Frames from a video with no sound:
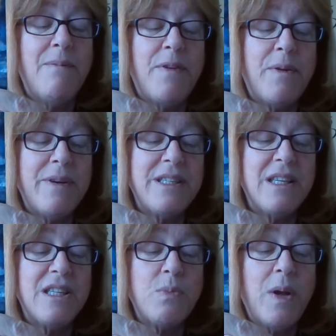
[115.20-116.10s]
for the rest
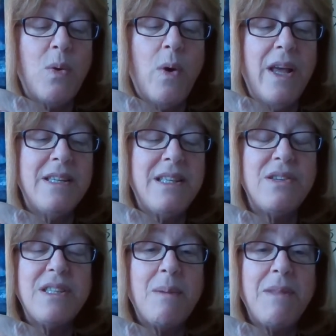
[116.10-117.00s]
of this week. What is
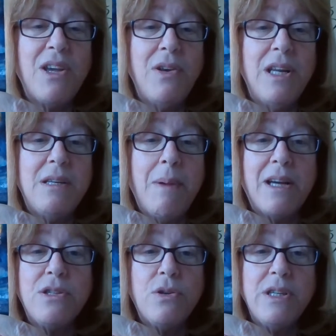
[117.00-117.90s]
there something you need to
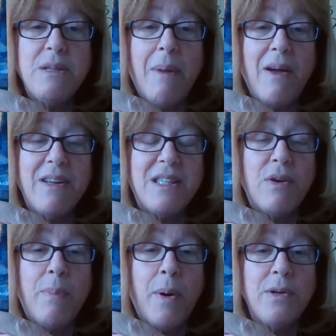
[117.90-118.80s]
make a choice about? Is
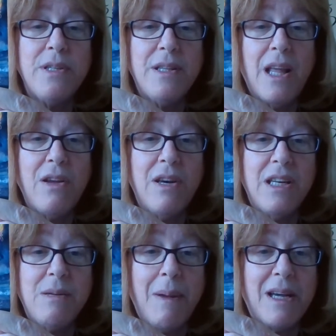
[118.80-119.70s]
there a person that you
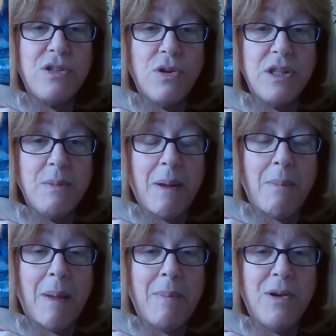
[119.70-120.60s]
need to make a choice
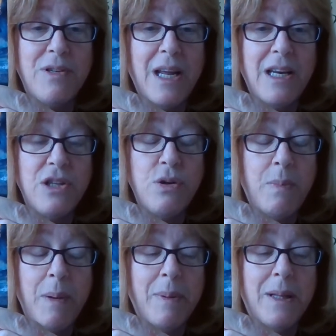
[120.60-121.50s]
about? Maybe you're dating two
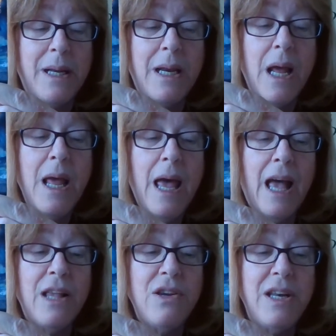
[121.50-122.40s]
people
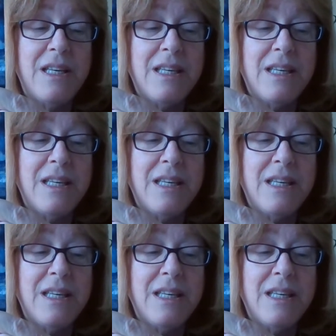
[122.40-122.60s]
and you need